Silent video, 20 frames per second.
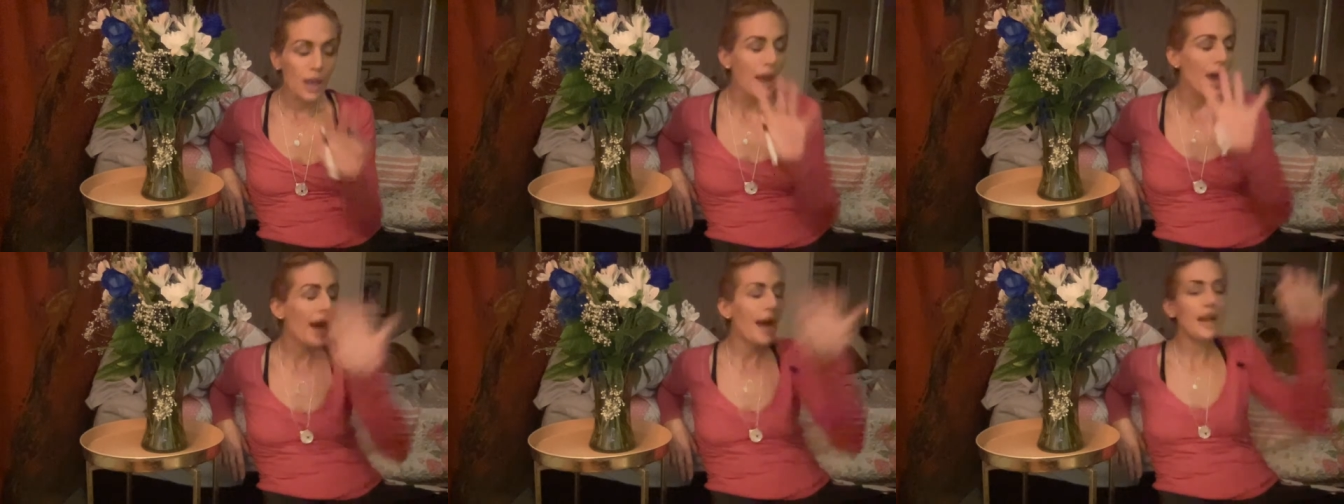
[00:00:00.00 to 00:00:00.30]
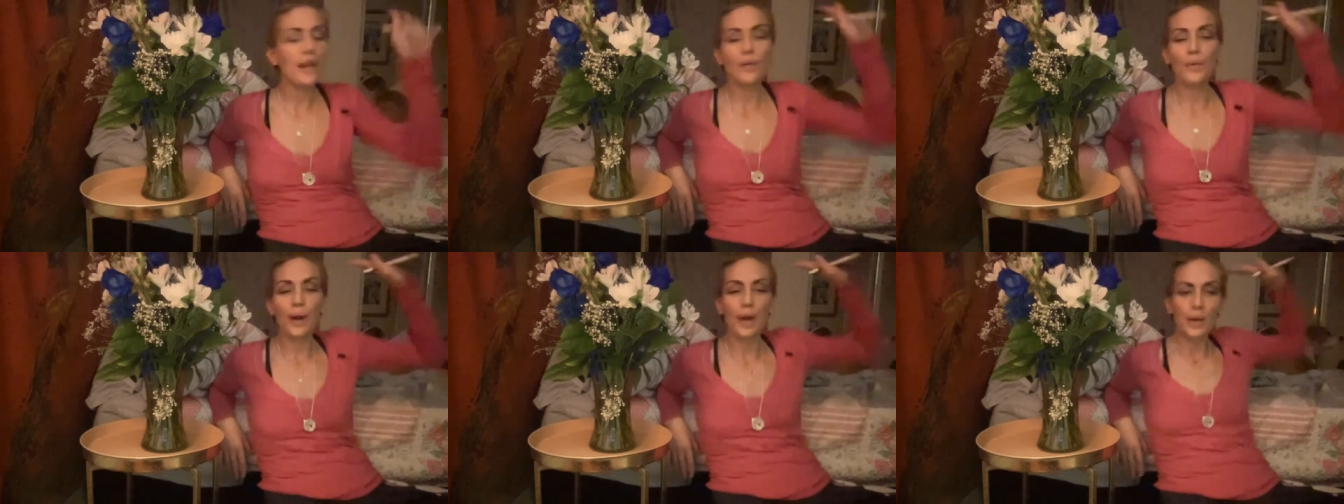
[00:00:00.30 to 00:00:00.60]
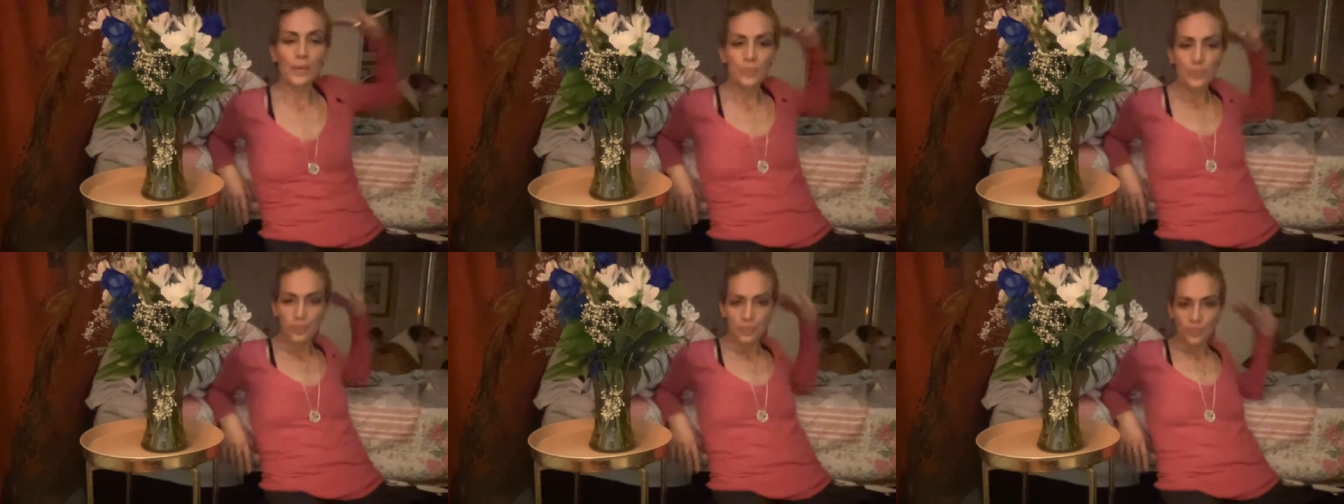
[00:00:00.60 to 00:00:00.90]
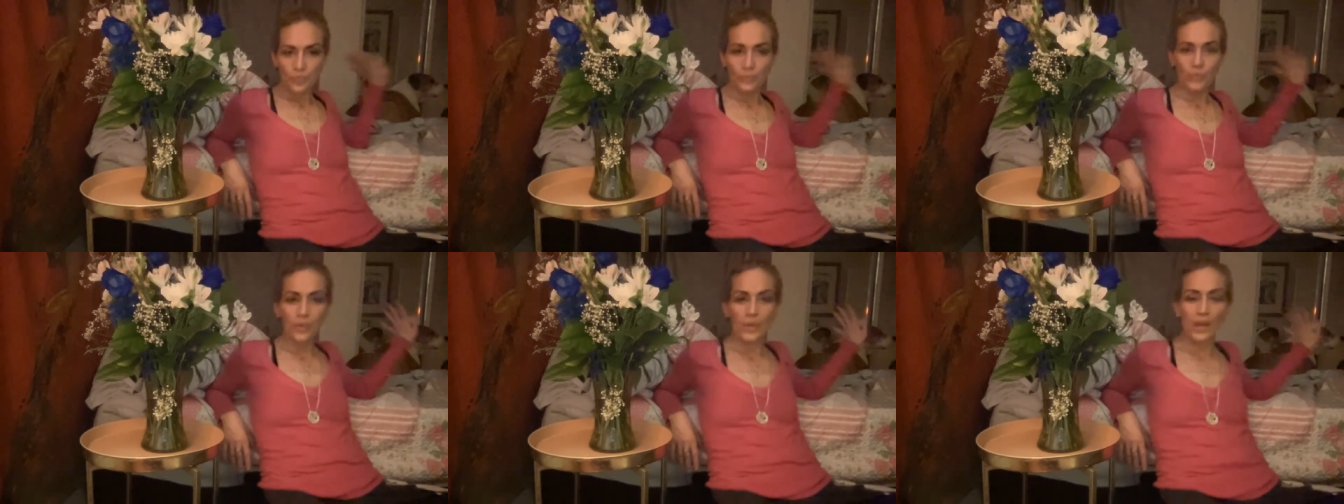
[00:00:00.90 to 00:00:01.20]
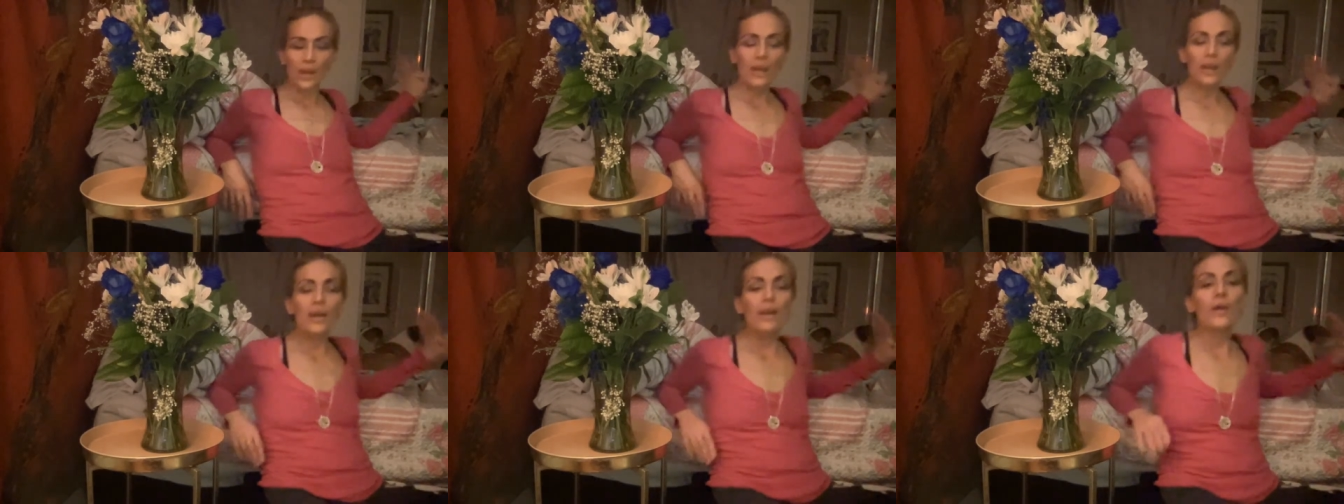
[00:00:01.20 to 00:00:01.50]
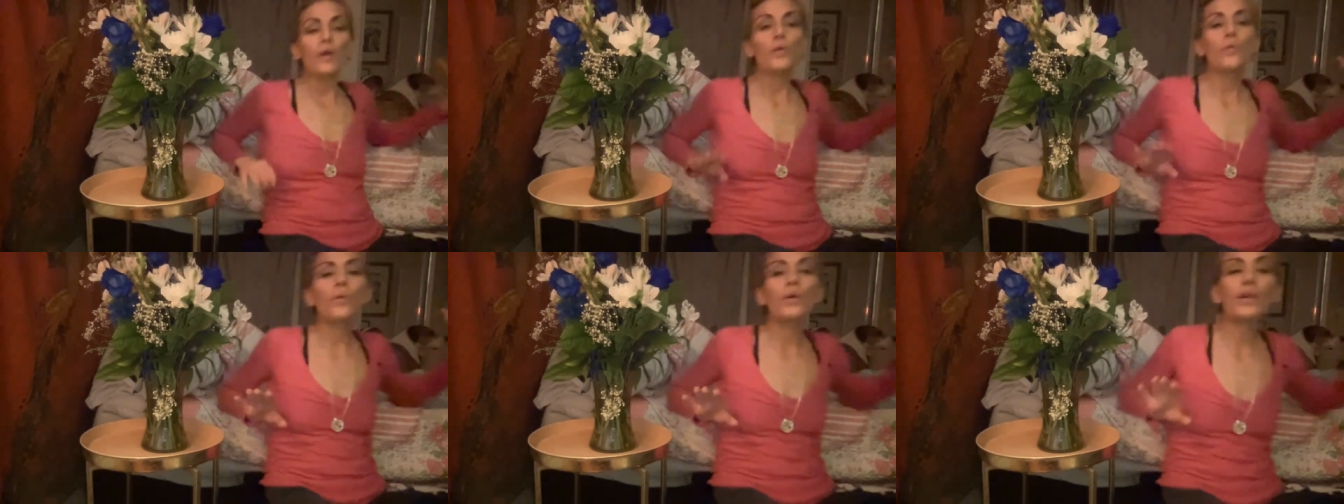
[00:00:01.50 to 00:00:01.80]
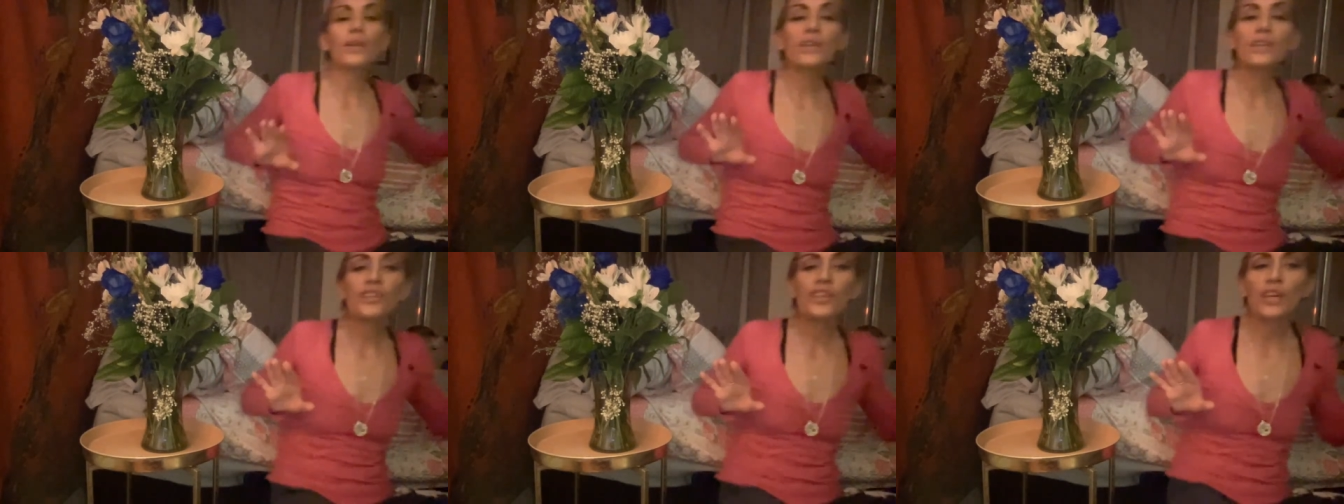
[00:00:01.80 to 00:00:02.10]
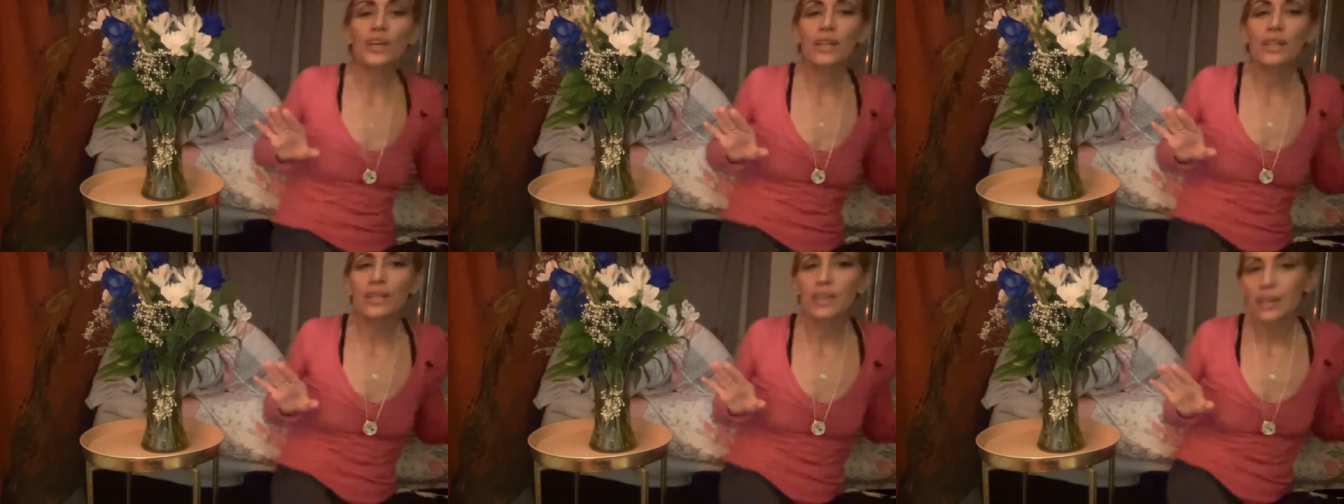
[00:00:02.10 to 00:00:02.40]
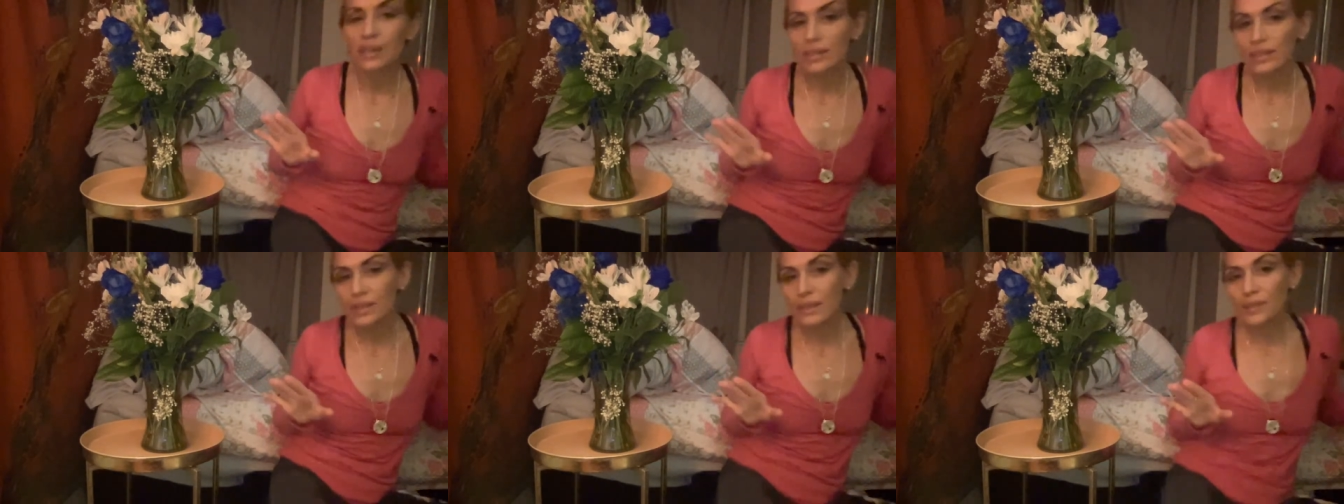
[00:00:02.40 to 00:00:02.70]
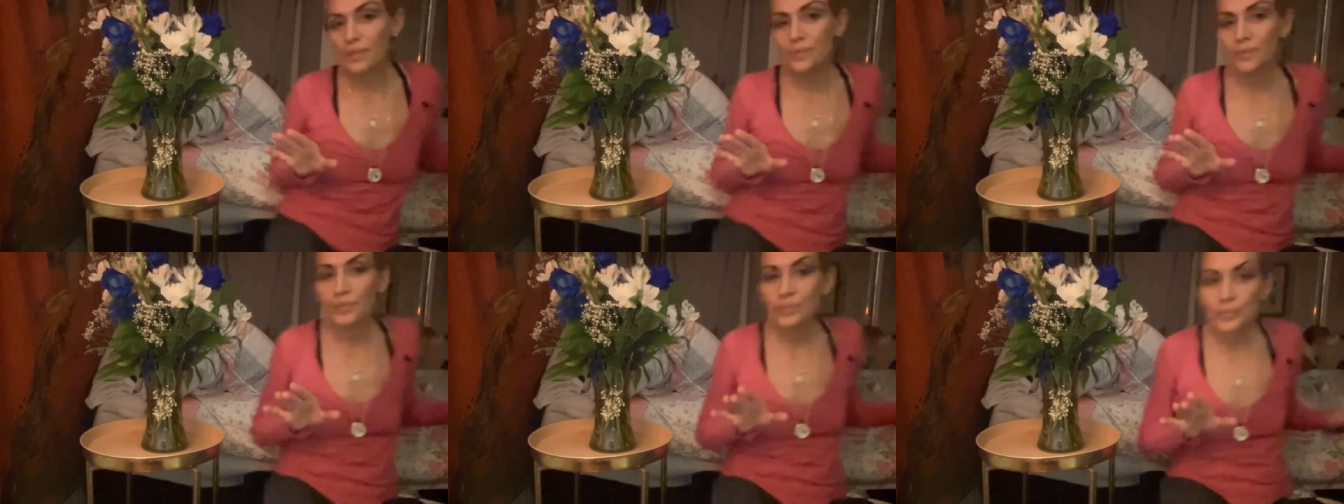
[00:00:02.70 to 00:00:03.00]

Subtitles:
Anyway, what are the chances?